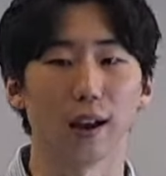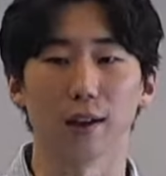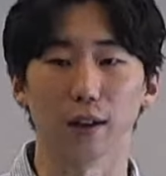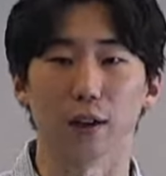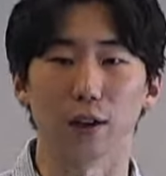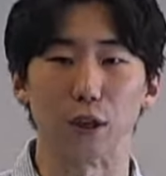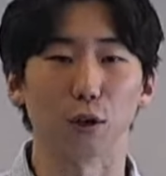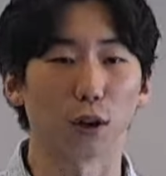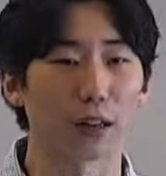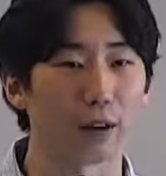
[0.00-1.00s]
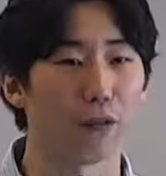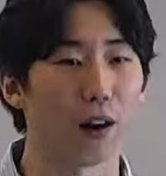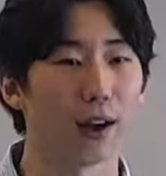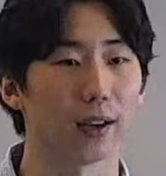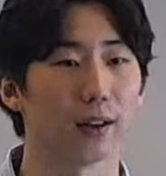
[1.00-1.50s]
you're going to get
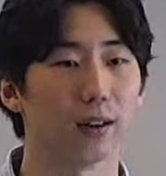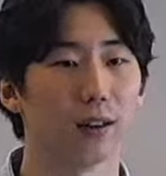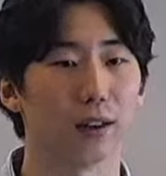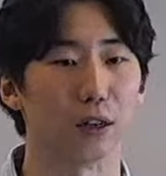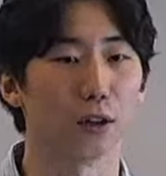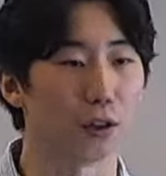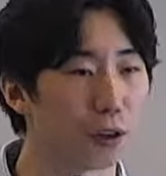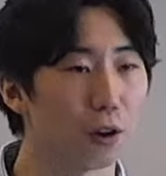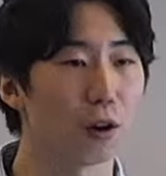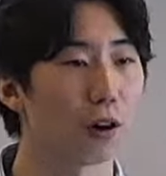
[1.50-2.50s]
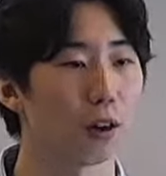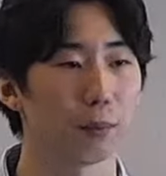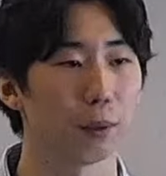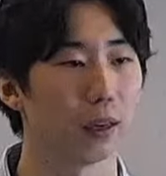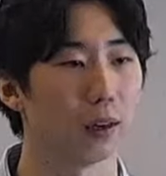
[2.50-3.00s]
fired, and you, you're no longer going to
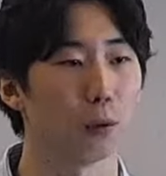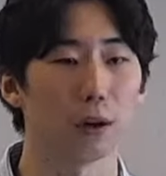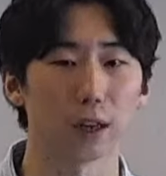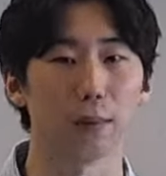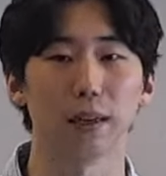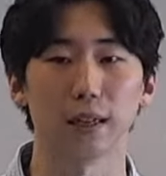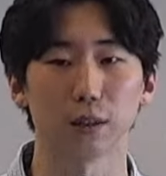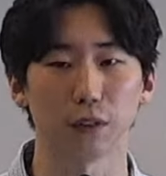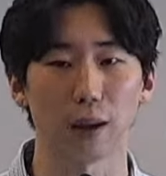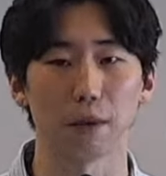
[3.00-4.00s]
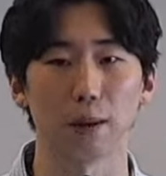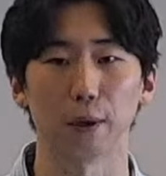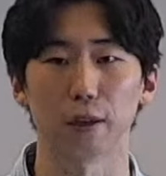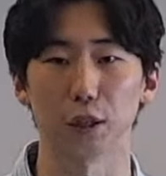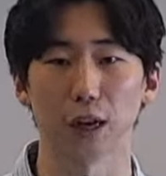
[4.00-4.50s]
be uh, welcome in his family
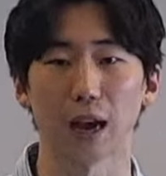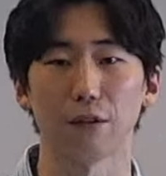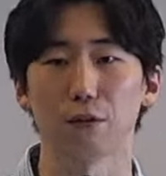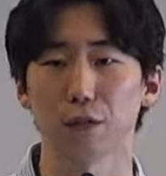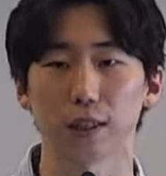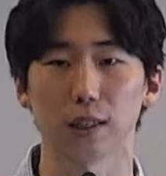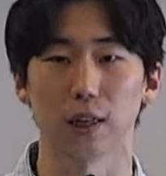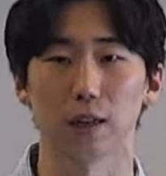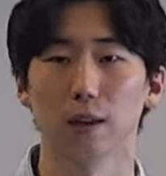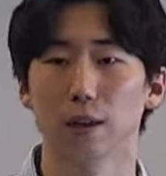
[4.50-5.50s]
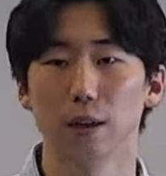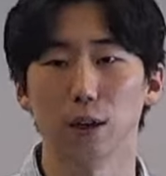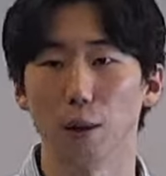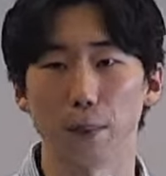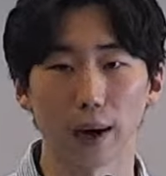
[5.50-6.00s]
because you haven't fixed it, you know,
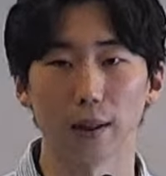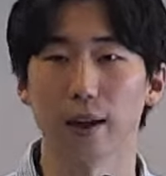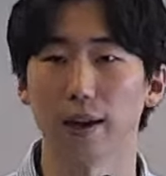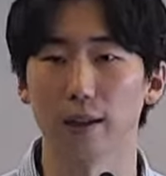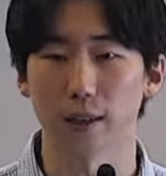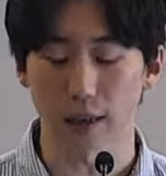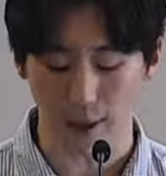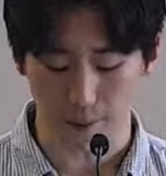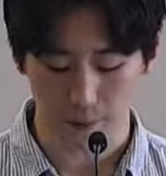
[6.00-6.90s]
by the end of the day.